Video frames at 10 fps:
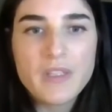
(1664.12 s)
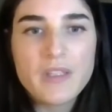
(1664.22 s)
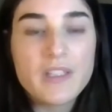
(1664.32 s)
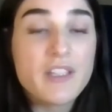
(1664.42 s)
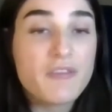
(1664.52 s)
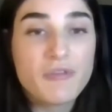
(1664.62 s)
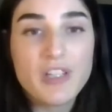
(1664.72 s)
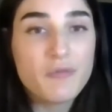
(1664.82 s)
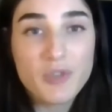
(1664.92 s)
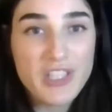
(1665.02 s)

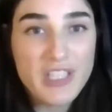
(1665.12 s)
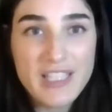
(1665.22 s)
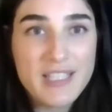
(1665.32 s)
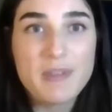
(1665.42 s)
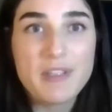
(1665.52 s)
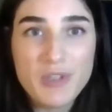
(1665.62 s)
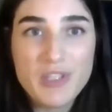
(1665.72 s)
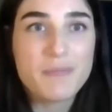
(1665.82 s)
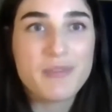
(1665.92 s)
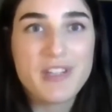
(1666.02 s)
different, which it is. I mean,
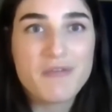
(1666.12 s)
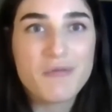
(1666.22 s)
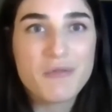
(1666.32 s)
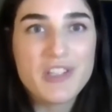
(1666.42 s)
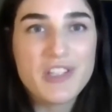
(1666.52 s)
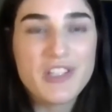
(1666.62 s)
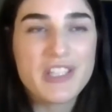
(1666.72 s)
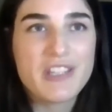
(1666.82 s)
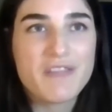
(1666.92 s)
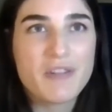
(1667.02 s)
queenship in every region
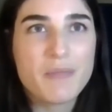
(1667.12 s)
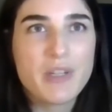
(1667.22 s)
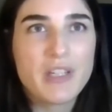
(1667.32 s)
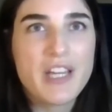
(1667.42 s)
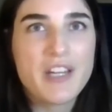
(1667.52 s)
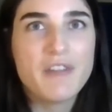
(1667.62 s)
is different, but kind of